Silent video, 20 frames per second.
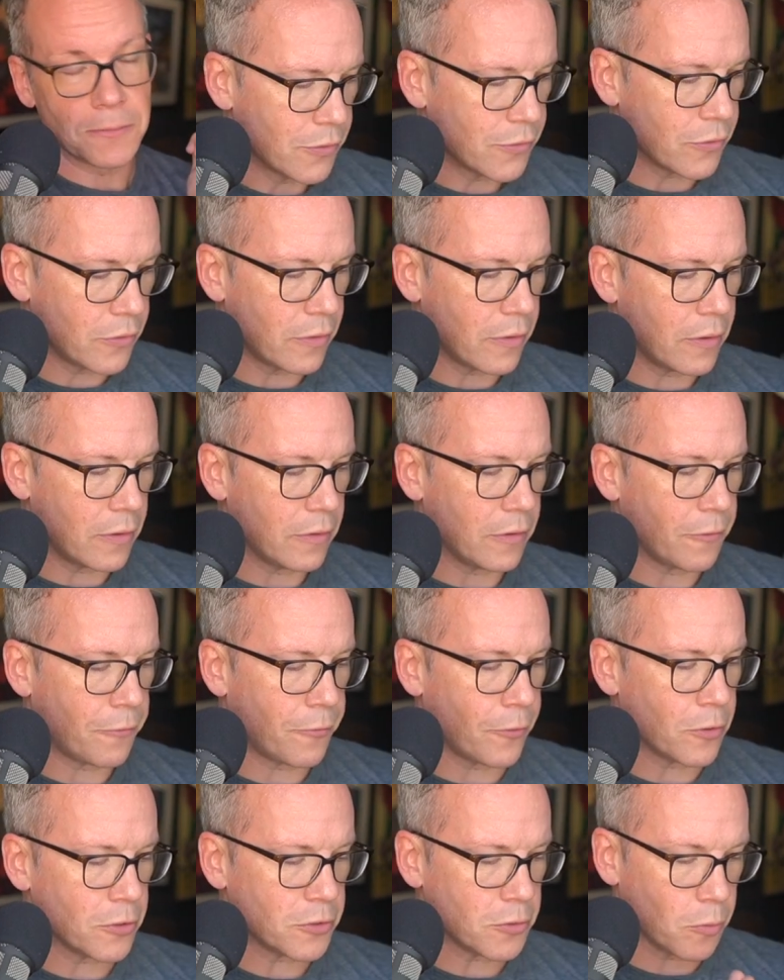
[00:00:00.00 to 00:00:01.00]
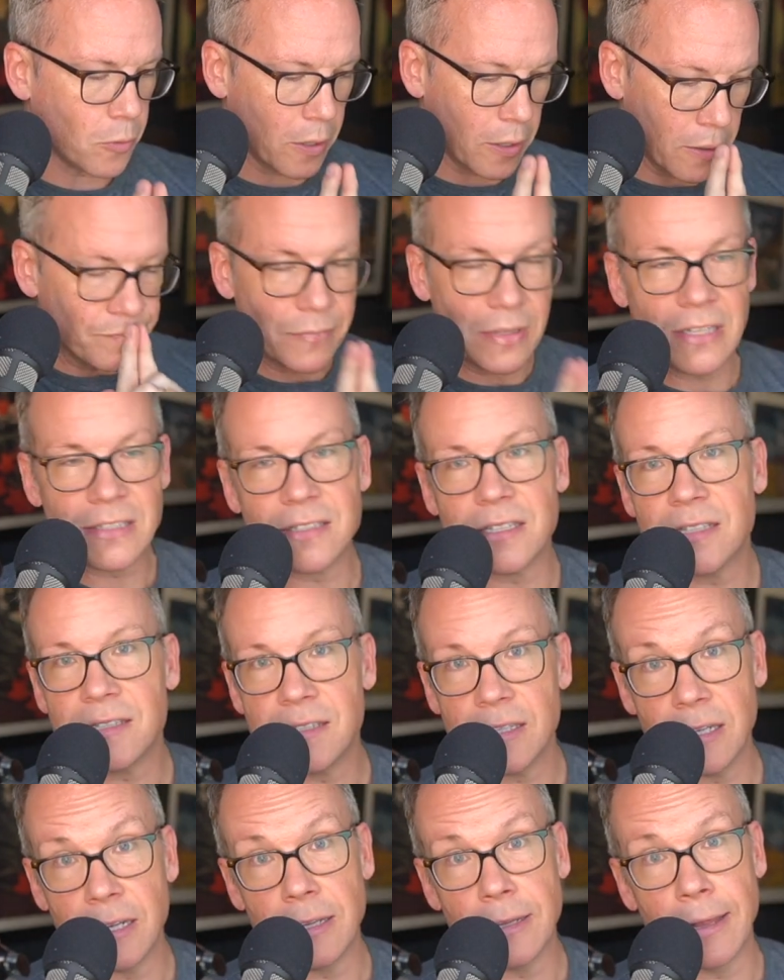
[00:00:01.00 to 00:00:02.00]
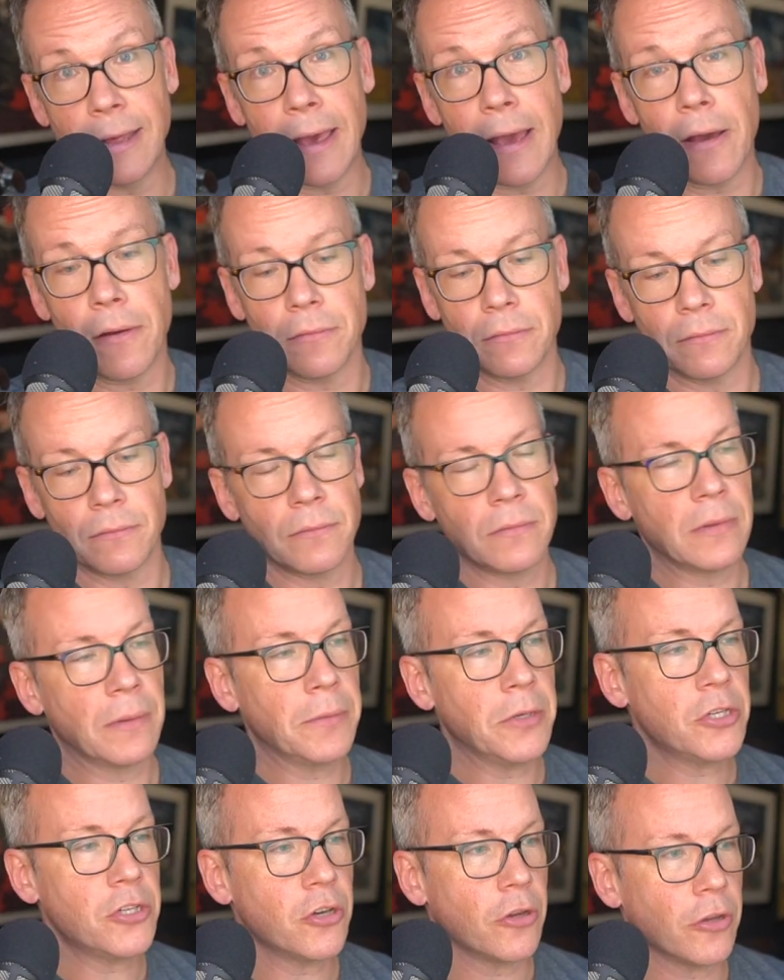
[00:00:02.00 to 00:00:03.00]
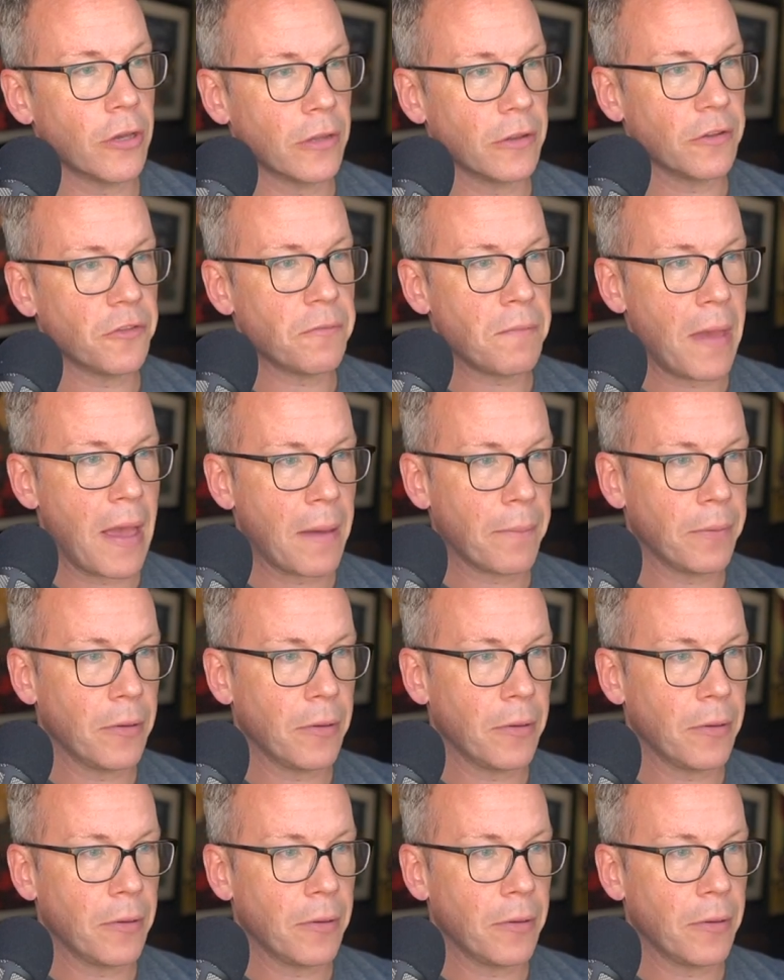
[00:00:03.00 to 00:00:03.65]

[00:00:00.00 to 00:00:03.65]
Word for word: So the, the first one is the city layout. Let me show you on this map